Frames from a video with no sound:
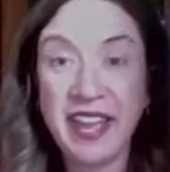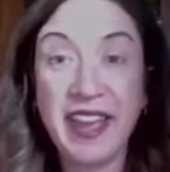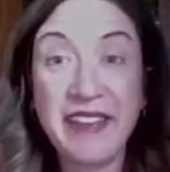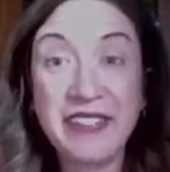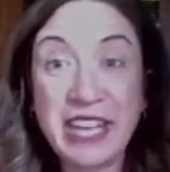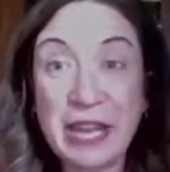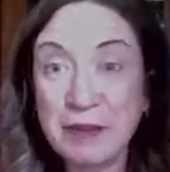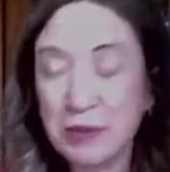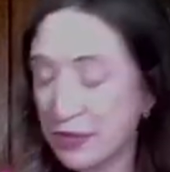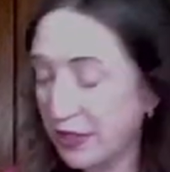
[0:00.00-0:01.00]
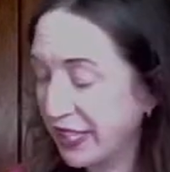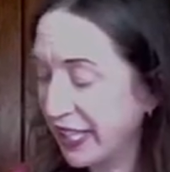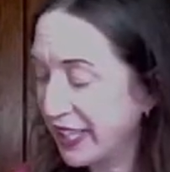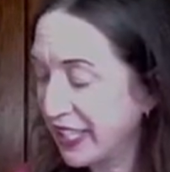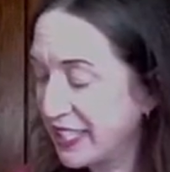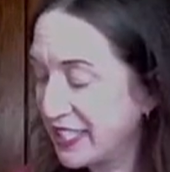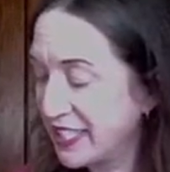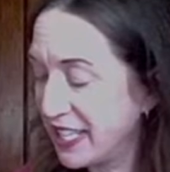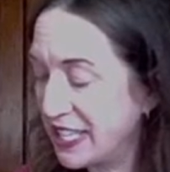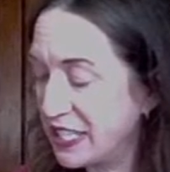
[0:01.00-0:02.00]
And the game goes on like this
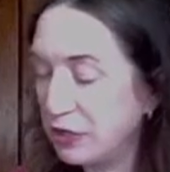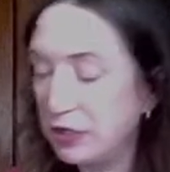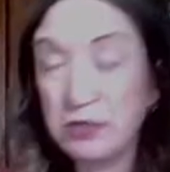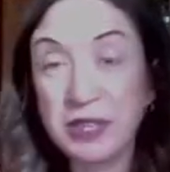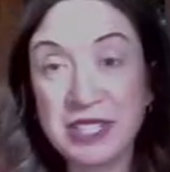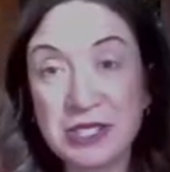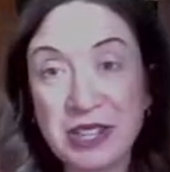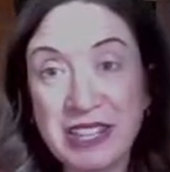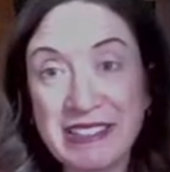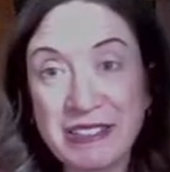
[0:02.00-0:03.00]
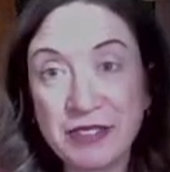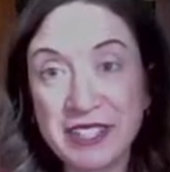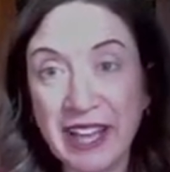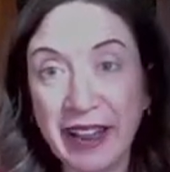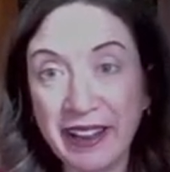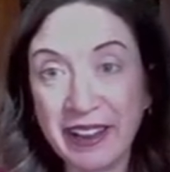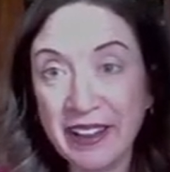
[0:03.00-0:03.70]
until you get to the end of the deck.